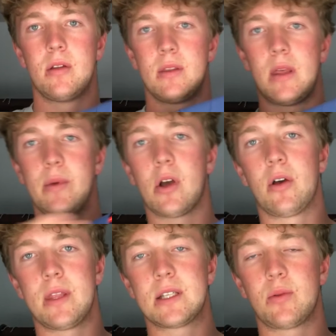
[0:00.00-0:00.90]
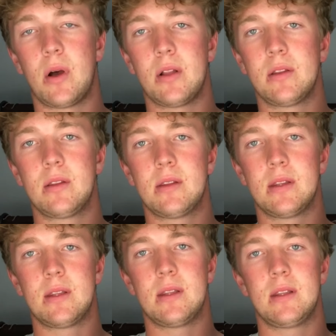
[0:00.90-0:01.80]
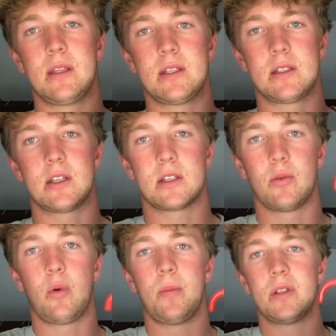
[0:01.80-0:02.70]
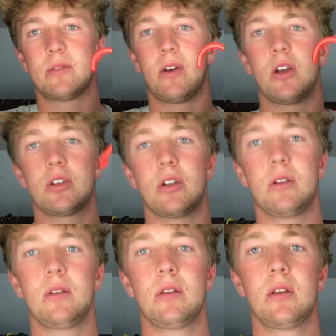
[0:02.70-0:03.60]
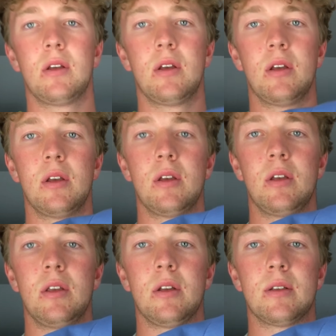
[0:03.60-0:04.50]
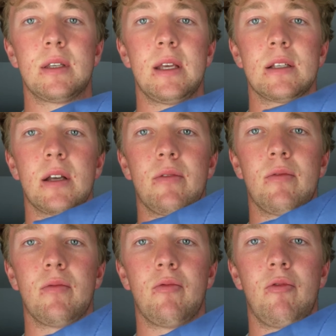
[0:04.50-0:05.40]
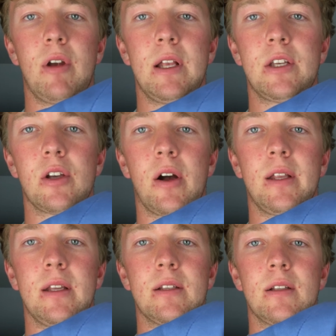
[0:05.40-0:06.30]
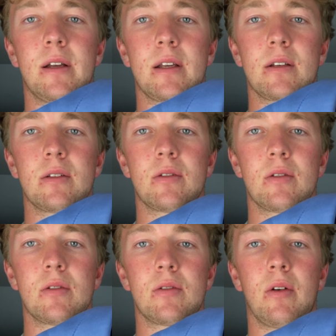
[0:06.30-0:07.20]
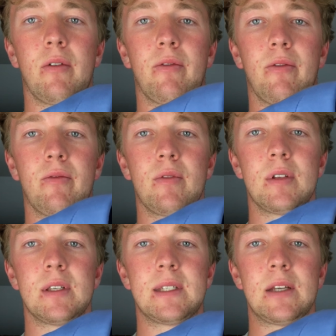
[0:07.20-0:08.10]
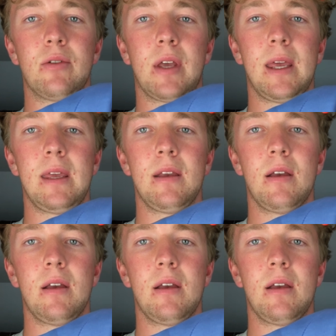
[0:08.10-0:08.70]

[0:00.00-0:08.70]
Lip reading: Then we got this one. This is just a woman's version. You can see it's like really shiny and like sort of silky.